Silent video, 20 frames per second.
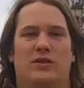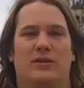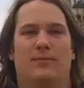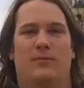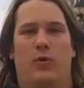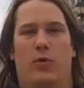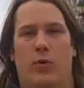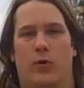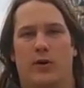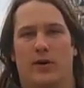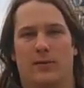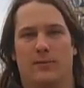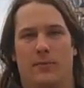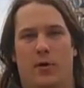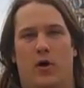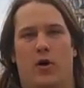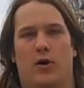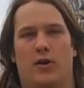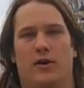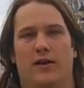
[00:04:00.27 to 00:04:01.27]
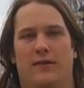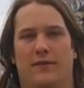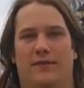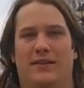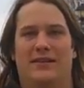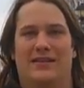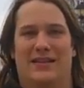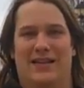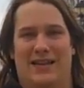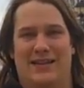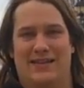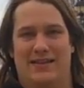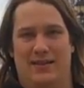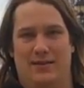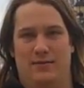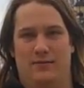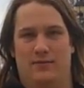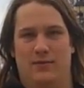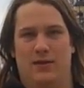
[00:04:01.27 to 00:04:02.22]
important part of this lesson.